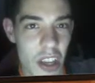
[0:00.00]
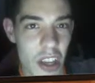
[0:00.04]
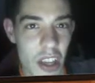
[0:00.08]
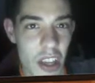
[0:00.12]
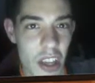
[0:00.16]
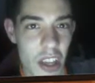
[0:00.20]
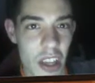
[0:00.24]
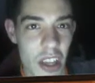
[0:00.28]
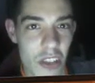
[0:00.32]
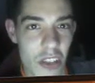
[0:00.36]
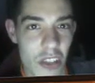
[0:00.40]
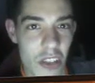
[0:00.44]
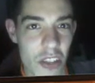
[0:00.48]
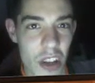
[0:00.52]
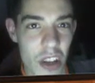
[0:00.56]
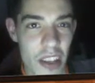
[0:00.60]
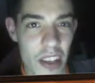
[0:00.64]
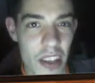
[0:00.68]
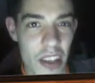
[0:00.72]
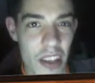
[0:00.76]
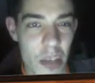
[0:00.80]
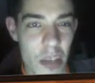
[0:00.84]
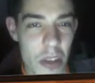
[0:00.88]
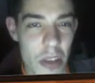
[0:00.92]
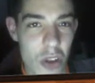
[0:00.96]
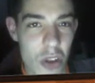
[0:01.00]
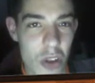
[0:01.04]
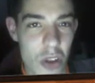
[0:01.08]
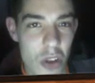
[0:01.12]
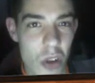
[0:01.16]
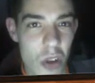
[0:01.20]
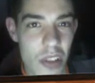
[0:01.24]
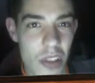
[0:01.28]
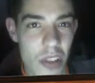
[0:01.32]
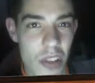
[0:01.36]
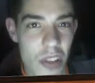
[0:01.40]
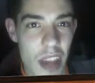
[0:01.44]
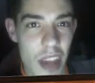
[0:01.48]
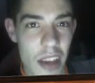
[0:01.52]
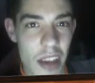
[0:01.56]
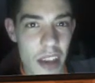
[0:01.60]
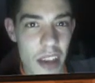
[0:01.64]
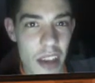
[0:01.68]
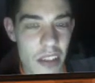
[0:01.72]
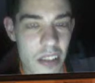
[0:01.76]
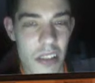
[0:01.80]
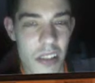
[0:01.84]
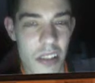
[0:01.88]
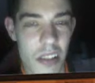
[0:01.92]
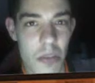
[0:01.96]
tried to get me intoxicated,
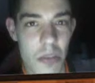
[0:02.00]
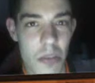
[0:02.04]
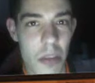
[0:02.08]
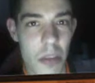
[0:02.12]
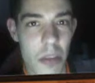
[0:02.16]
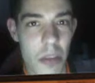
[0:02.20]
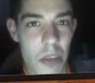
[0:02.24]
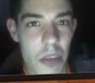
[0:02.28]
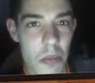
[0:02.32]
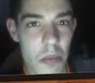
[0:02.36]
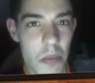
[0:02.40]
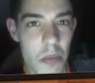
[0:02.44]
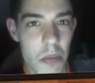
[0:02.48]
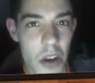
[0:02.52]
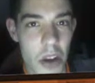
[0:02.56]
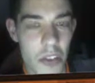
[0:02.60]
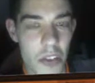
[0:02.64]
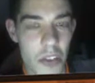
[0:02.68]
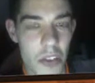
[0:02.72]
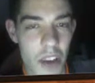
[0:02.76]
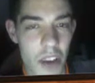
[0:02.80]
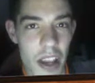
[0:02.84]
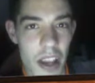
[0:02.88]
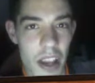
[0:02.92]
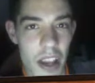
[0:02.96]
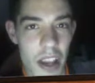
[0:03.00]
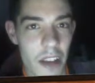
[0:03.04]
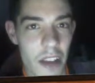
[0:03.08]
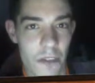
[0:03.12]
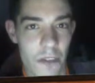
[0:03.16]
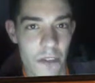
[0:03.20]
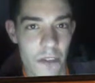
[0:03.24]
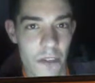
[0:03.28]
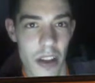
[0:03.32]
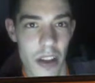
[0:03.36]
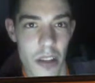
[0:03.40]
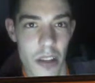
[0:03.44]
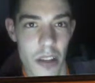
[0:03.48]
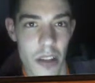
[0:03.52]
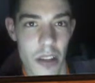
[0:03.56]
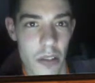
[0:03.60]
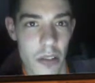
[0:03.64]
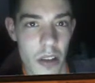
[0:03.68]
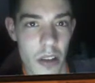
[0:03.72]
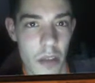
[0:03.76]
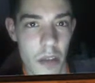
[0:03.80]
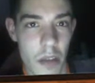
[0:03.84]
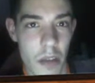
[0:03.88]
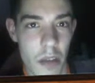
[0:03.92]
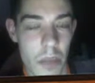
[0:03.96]
slipped something in my drink and fucking
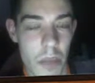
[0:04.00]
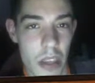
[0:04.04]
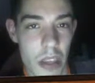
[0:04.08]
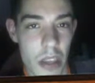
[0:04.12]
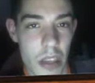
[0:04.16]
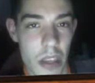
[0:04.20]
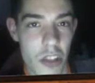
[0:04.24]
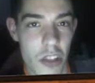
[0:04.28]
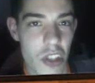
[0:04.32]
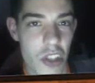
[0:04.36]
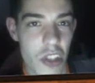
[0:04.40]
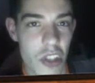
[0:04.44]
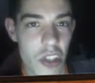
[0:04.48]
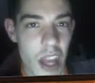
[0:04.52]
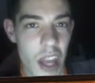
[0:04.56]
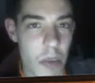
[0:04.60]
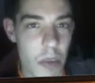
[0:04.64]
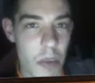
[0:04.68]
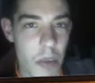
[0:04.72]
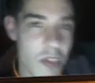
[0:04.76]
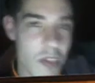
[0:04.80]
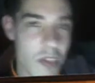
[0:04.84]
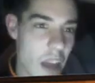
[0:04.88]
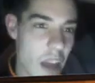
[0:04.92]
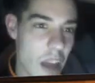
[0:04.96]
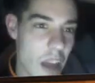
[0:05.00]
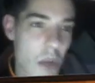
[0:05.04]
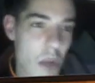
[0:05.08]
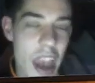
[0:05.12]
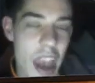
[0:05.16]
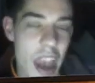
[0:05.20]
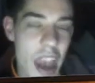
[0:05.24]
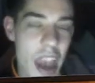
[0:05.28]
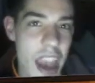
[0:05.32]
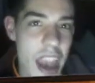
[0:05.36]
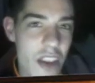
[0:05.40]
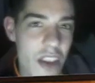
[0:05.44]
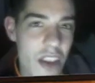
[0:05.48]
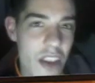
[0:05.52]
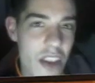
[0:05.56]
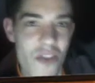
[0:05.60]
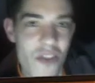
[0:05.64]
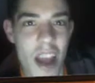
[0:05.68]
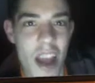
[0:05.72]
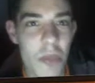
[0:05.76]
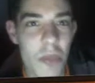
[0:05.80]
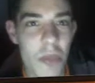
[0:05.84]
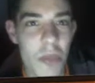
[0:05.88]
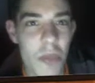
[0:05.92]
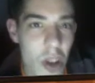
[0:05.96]
beat the shit out of me, get my head and rammed
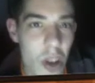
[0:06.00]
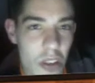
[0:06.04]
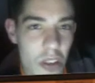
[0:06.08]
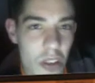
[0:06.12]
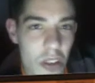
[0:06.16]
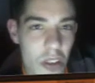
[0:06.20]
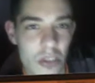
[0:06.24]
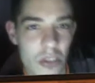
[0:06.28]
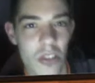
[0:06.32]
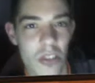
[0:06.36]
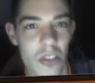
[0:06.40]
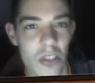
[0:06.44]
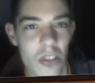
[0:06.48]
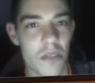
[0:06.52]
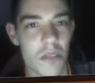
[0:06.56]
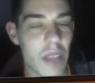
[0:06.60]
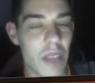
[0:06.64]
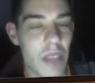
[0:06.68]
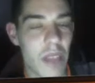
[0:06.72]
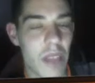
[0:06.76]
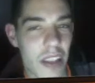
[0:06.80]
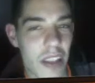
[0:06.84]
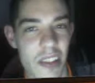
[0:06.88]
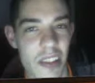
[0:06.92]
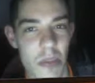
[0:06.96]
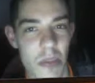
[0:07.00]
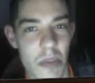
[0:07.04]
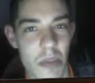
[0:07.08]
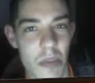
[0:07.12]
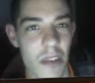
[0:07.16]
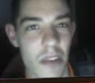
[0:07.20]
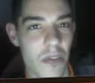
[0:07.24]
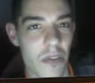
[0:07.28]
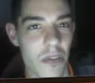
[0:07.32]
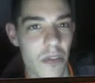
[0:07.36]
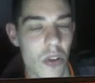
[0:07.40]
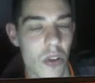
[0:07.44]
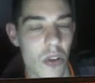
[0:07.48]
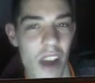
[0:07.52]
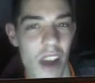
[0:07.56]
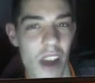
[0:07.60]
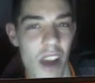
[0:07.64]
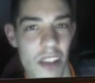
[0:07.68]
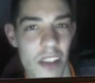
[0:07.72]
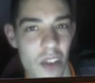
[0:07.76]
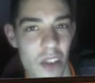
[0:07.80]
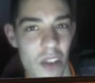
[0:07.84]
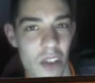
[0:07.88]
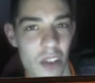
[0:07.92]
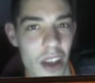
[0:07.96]
it onto the cement floor
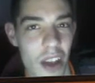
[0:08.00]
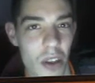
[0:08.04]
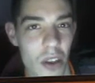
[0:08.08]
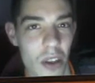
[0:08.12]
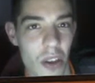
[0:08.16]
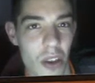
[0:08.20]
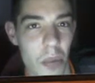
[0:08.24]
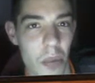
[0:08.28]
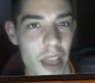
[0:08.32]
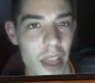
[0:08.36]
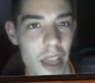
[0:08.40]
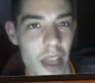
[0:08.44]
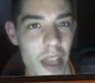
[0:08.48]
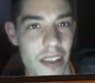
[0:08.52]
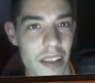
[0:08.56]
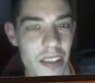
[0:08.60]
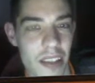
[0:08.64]
outside her place.